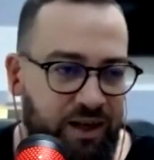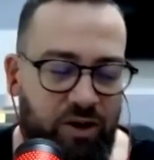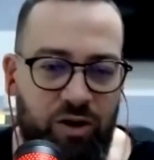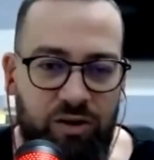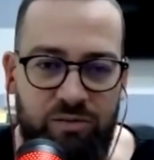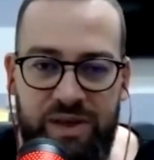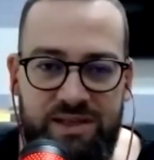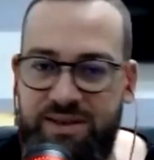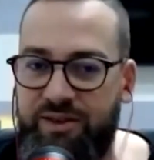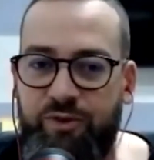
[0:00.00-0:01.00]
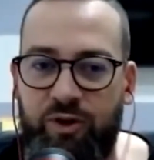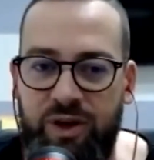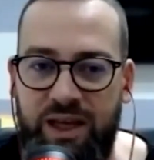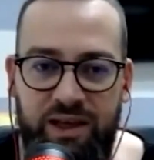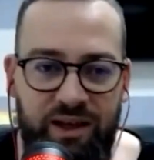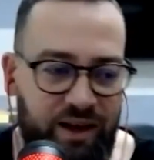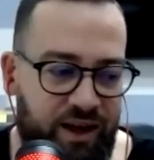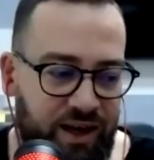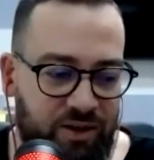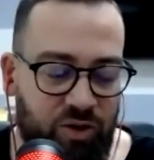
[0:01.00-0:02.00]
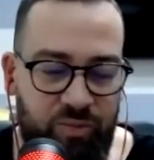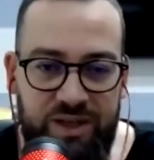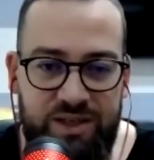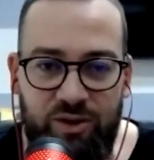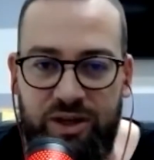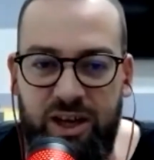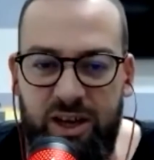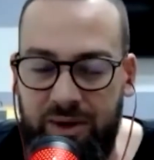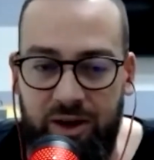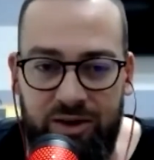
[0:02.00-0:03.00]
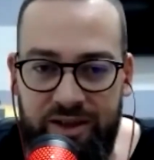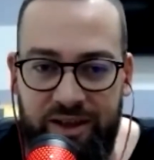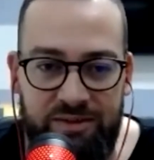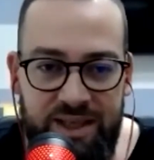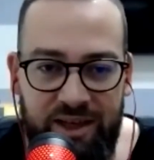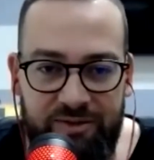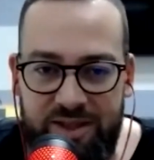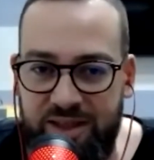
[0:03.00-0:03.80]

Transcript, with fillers: all misty, foggy, and companies talking about themselves,